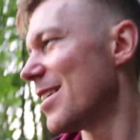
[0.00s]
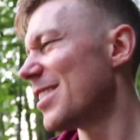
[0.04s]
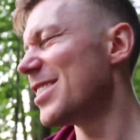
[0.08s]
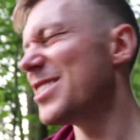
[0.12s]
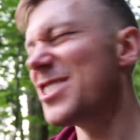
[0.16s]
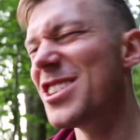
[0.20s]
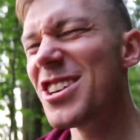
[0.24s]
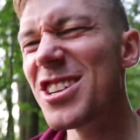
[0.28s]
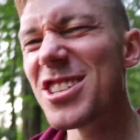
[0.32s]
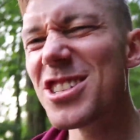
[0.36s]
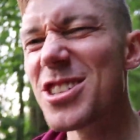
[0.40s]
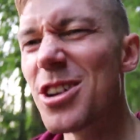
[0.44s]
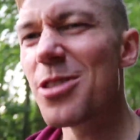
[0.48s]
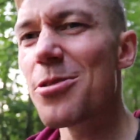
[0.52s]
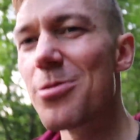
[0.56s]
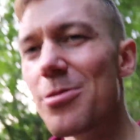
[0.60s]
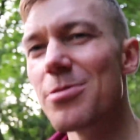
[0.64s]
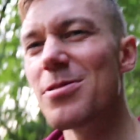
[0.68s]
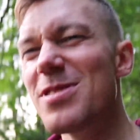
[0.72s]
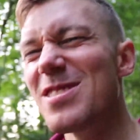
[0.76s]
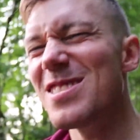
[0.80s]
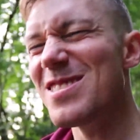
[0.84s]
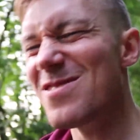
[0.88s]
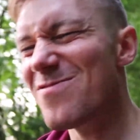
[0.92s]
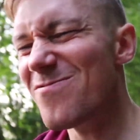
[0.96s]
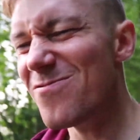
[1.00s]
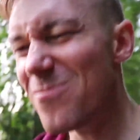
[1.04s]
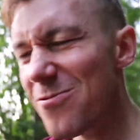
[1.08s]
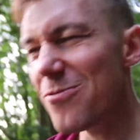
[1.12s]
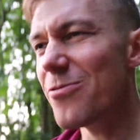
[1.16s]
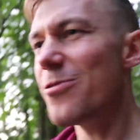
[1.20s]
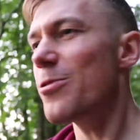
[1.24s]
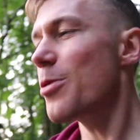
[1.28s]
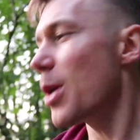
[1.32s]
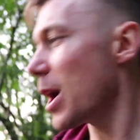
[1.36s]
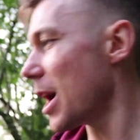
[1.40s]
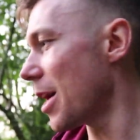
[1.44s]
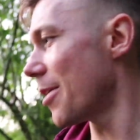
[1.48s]
It's just so
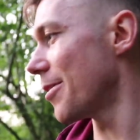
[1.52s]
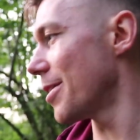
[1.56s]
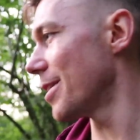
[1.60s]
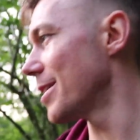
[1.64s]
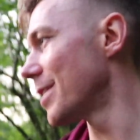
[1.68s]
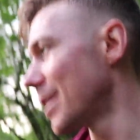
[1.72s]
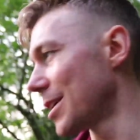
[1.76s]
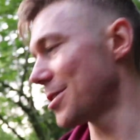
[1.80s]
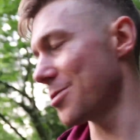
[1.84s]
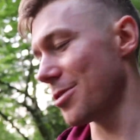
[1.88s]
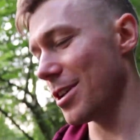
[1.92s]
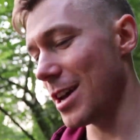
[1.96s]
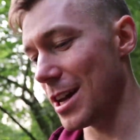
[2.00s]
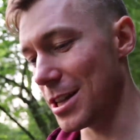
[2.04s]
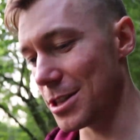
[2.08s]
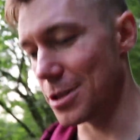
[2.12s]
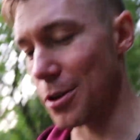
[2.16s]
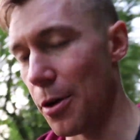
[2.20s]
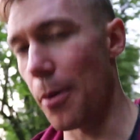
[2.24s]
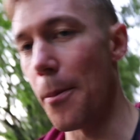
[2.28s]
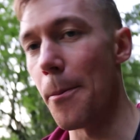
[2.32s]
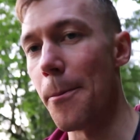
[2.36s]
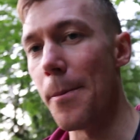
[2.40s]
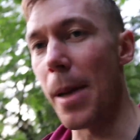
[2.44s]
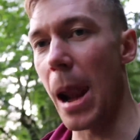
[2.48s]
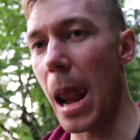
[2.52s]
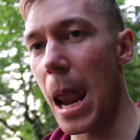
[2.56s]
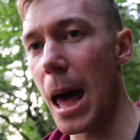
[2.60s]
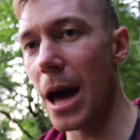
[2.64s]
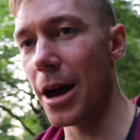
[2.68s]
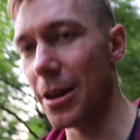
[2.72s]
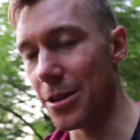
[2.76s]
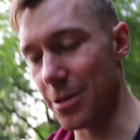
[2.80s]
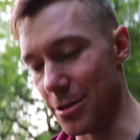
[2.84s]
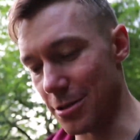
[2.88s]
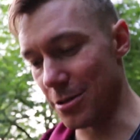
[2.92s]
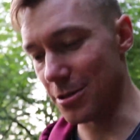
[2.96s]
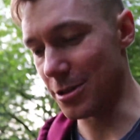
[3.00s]
weird that you get so
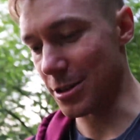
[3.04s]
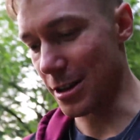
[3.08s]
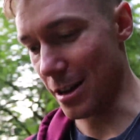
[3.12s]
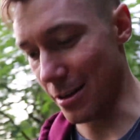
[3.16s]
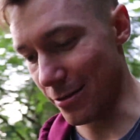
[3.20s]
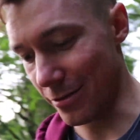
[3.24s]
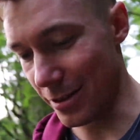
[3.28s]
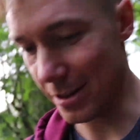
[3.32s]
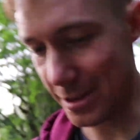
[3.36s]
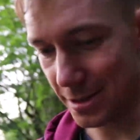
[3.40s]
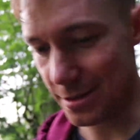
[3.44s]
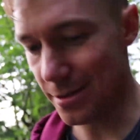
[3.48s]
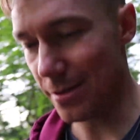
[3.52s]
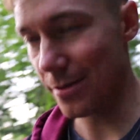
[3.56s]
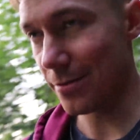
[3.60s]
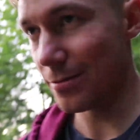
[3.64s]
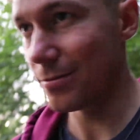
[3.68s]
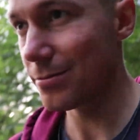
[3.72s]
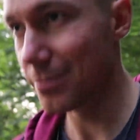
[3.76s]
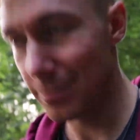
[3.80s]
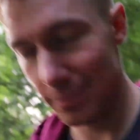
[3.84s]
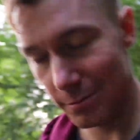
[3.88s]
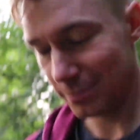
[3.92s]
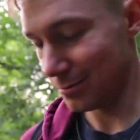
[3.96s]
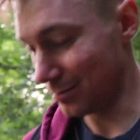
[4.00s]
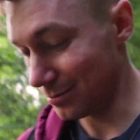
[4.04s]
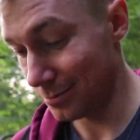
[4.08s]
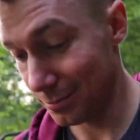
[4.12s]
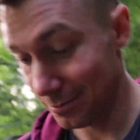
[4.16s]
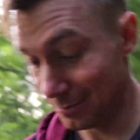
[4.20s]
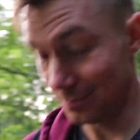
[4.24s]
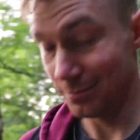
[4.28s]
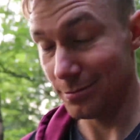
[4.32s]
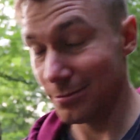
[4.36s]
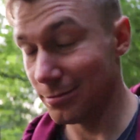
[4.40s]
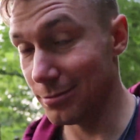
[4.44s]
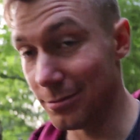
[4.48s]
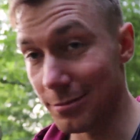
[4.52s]
blind on yourself.
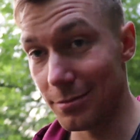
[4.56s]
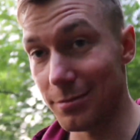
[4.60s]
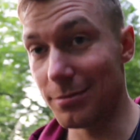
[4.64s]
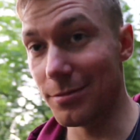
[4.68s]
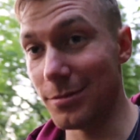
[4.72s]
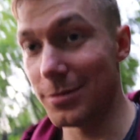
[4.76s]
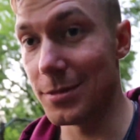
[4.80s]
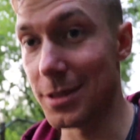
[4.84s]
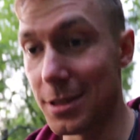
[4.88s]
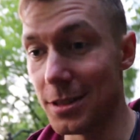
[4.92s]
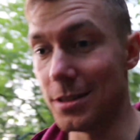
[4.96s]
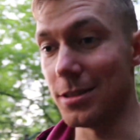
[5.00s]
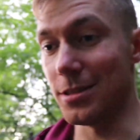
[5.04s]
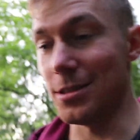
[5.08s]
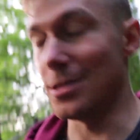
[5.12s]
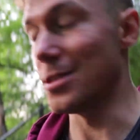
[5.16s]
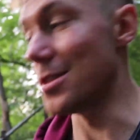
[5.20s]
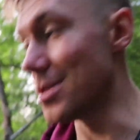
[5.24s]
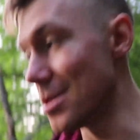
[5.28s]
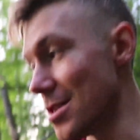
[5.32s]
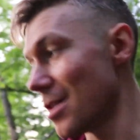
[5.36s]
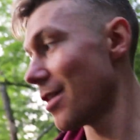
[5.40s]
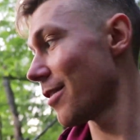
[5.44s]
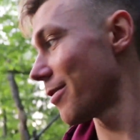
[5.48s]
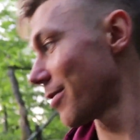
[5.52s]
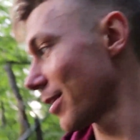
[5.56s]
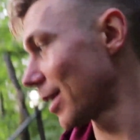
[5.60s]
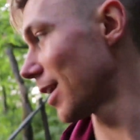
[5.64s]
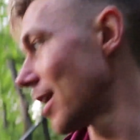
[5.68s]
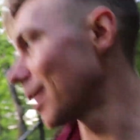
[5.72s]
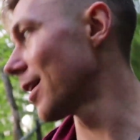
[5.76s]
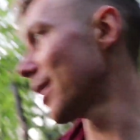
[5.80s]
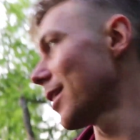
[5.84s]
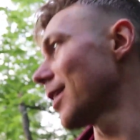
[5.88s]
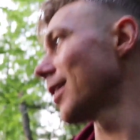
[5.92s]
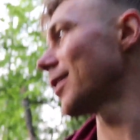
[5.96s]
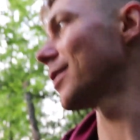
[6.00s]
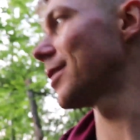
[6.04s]
It's nothing
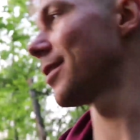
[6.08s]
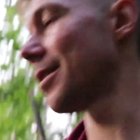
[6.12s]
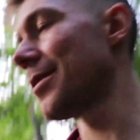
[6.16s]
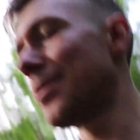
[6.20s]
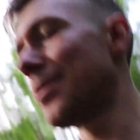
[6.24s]
like it.